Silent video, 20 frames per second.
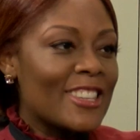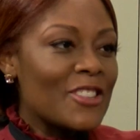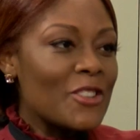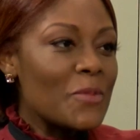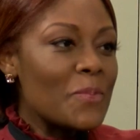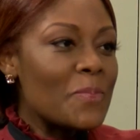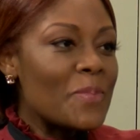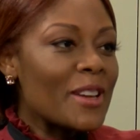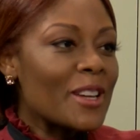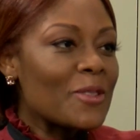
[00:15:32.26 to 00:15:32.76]

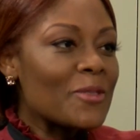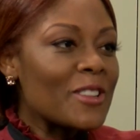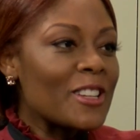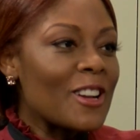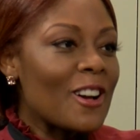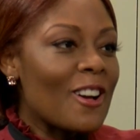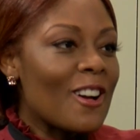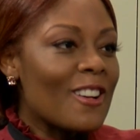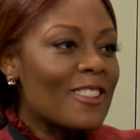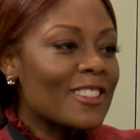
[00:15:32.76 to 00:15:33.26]

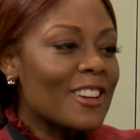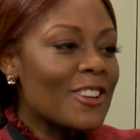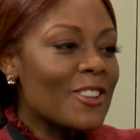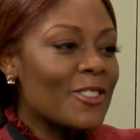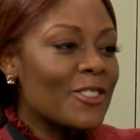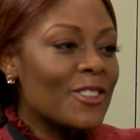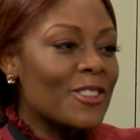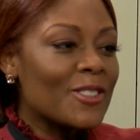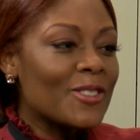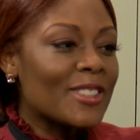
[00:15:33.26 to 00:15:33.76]
Ubiquinol,
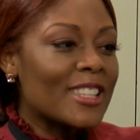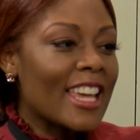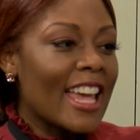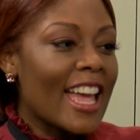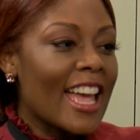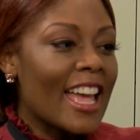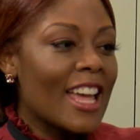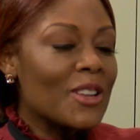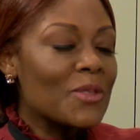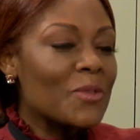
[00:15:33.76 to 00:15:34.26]

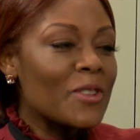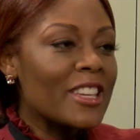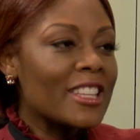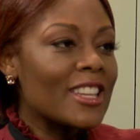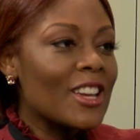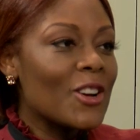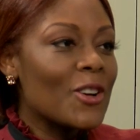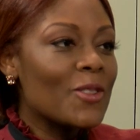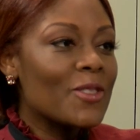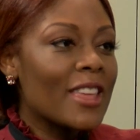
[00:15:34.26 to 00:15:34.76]
CoQ10. We
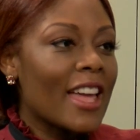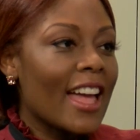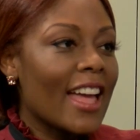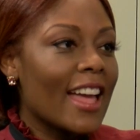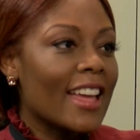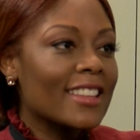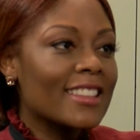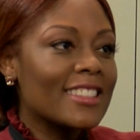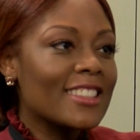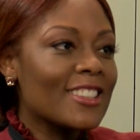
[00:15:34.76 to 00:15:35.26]
know
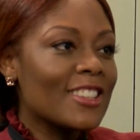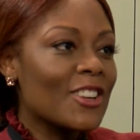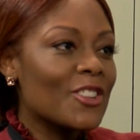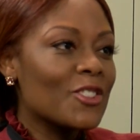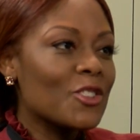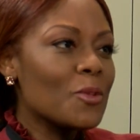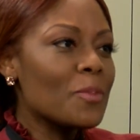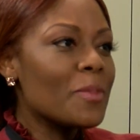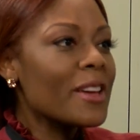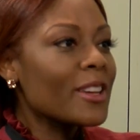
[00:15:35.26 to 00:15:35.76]
that, you know,
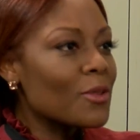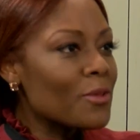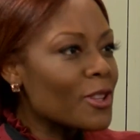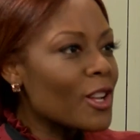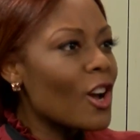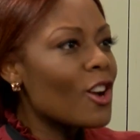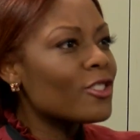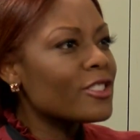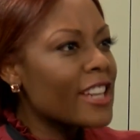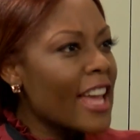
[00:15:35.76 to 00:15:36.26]

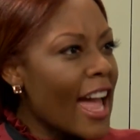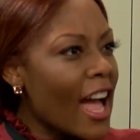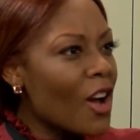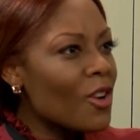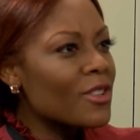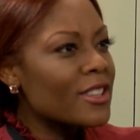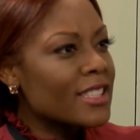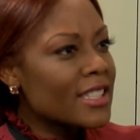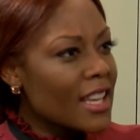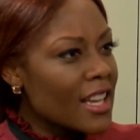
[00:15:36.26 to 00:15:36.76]
ubiquinol
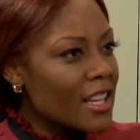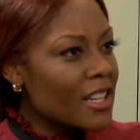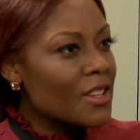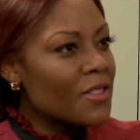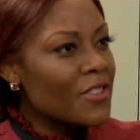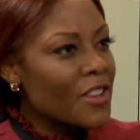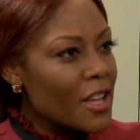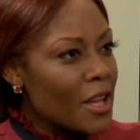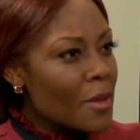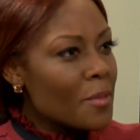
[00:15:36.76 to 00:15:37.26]
now is kind
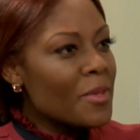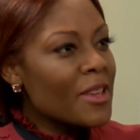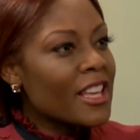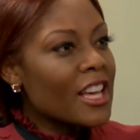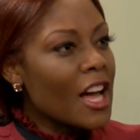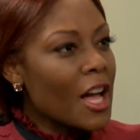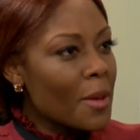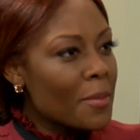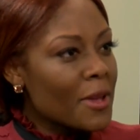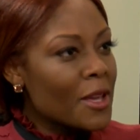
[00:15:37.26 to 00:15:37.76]
of
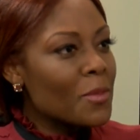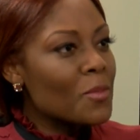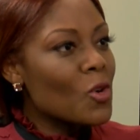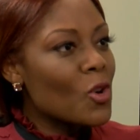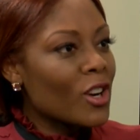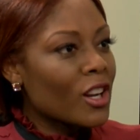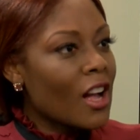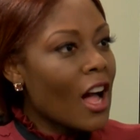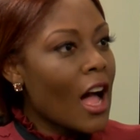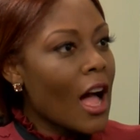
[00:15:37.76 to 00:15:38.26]
becoming
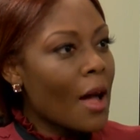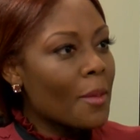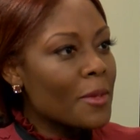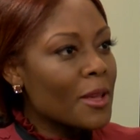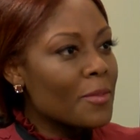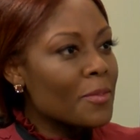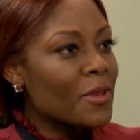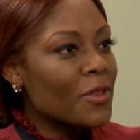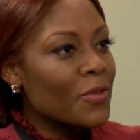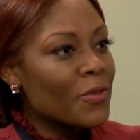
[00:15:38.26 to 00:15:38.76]
more
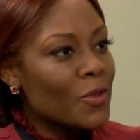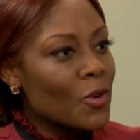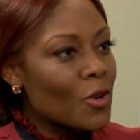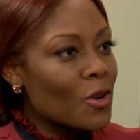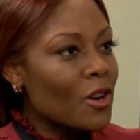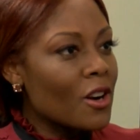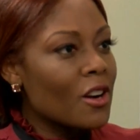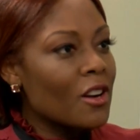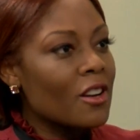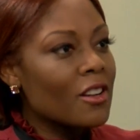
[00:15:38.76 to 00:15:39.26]
common.
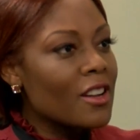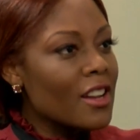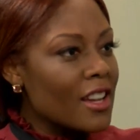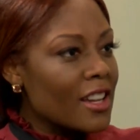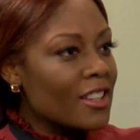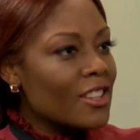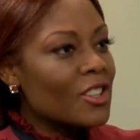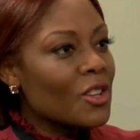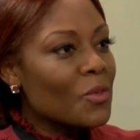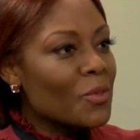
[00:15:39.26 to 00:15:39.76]
Before,
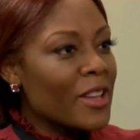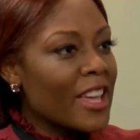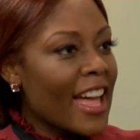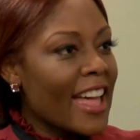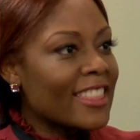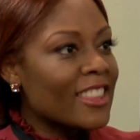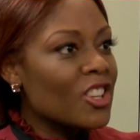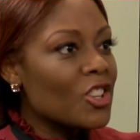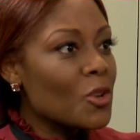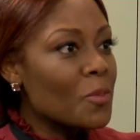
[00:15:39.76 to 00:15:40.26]
you know, we
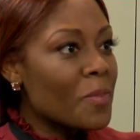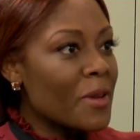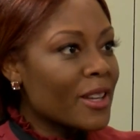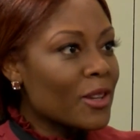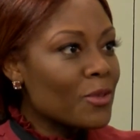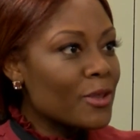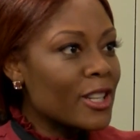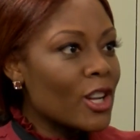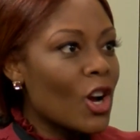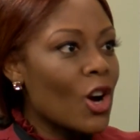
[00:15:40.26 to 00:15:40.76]
had the
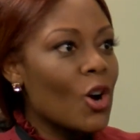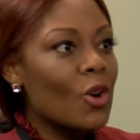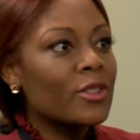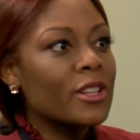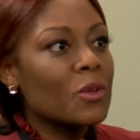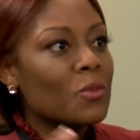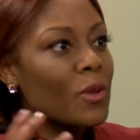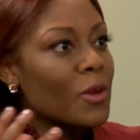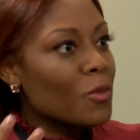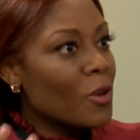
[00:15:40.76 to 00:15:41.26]

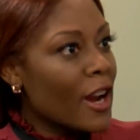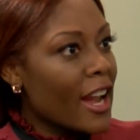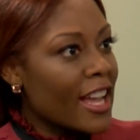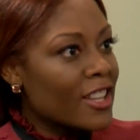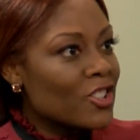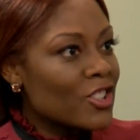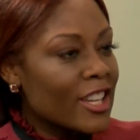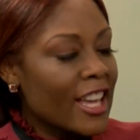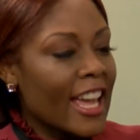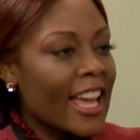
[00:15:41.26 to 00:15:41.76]
ubiquinone and we were
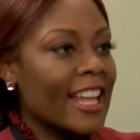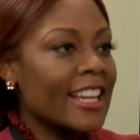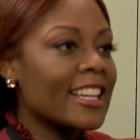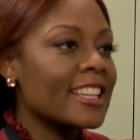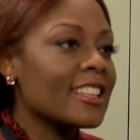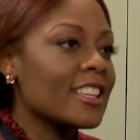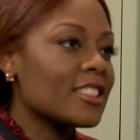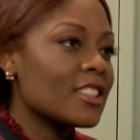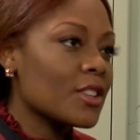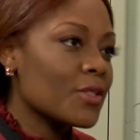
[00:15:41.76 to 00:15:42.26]

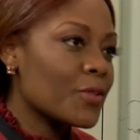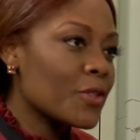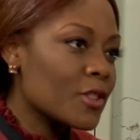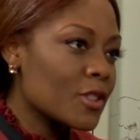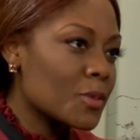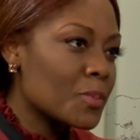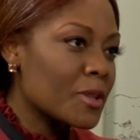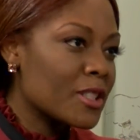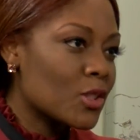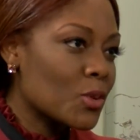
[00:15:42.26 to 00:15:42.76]
educating the
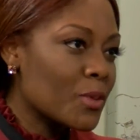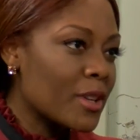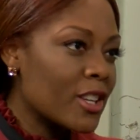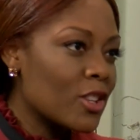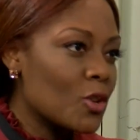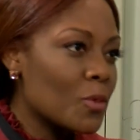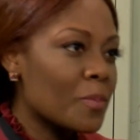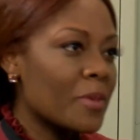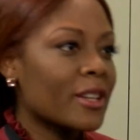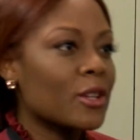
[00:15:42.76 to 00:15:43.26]
difference
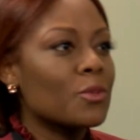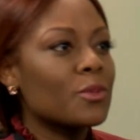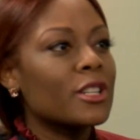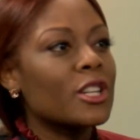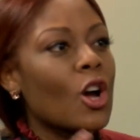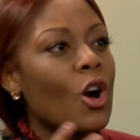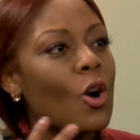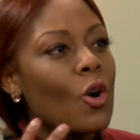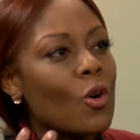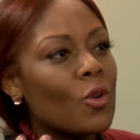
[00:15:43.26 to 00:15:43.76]
between
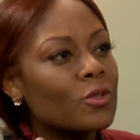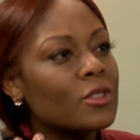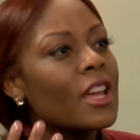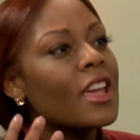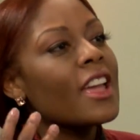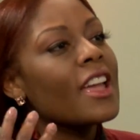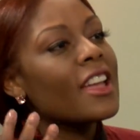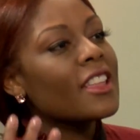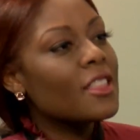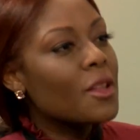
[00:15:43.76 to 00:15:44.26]
ubiquinone
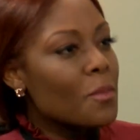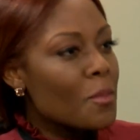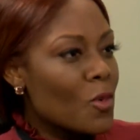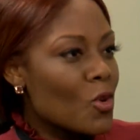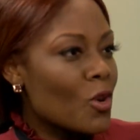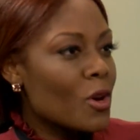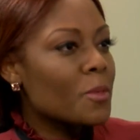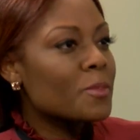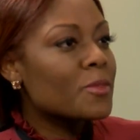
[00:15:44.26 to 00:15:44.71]
and the more